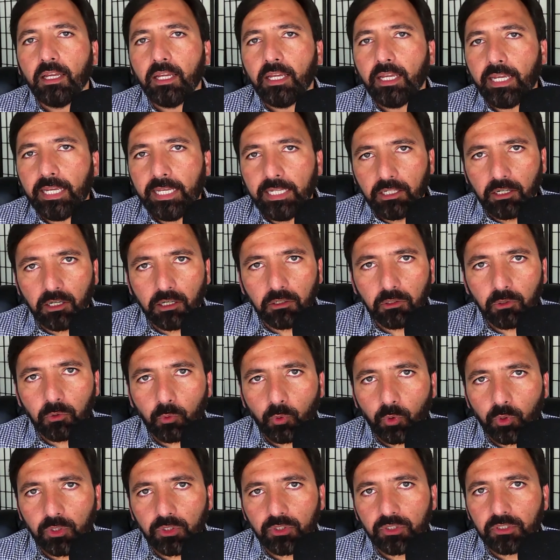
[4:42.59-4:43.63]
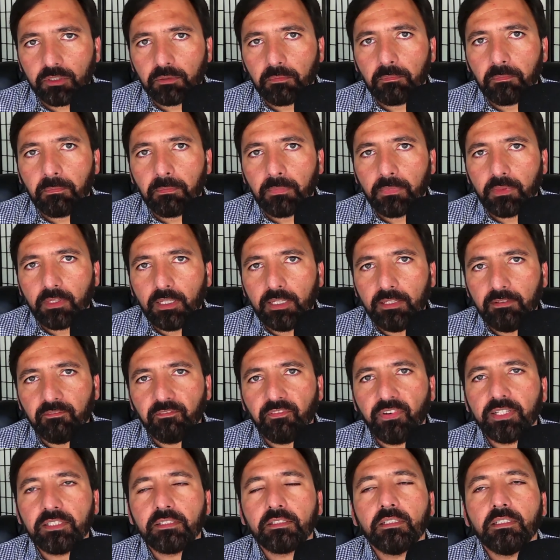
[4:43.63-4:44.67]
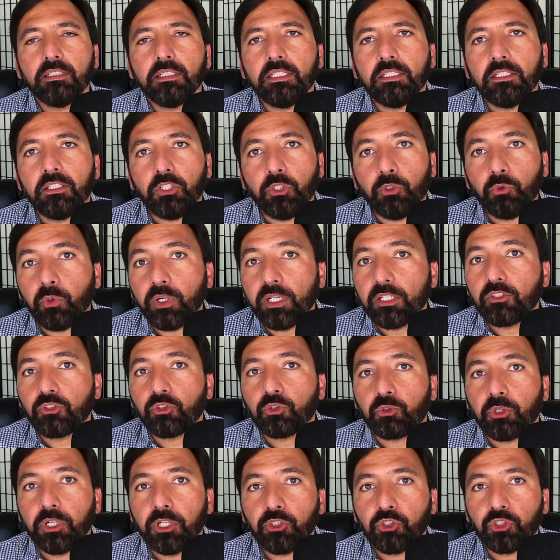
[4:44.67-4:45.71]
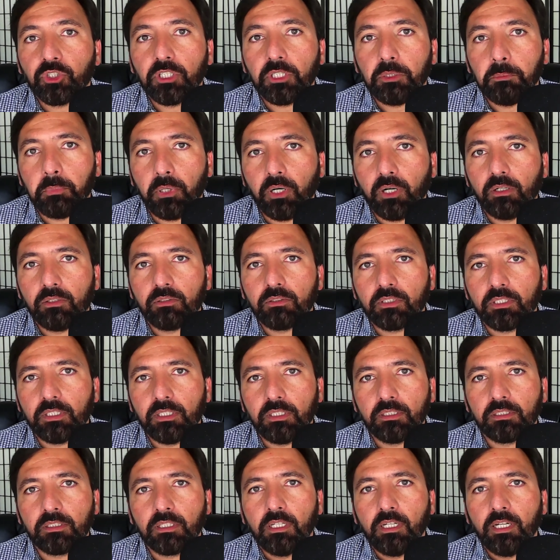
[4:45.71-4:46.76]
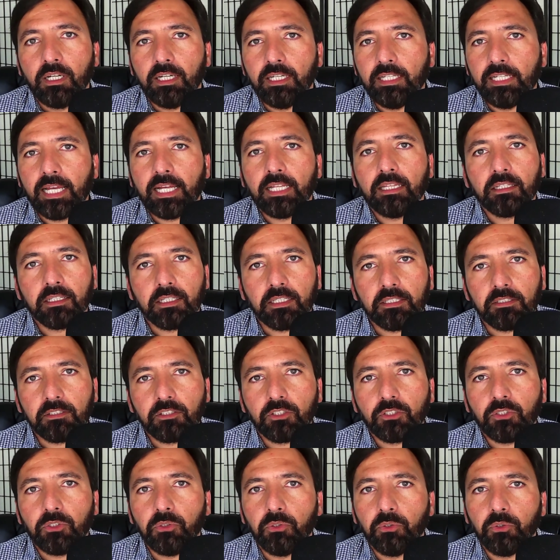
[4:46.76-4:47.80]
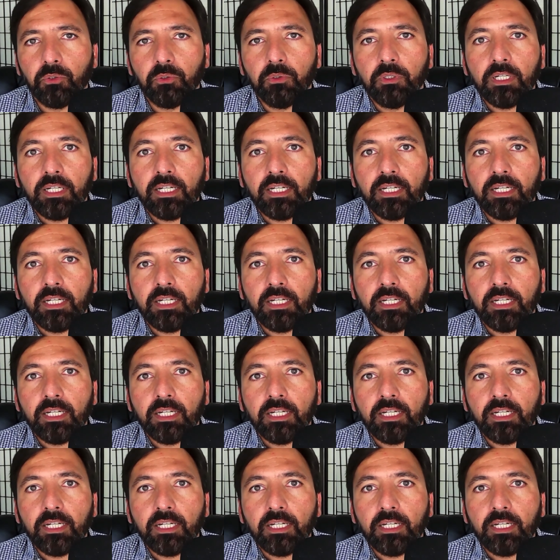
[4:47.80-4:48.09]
In other words, investing in US Treasury bonds is analogous to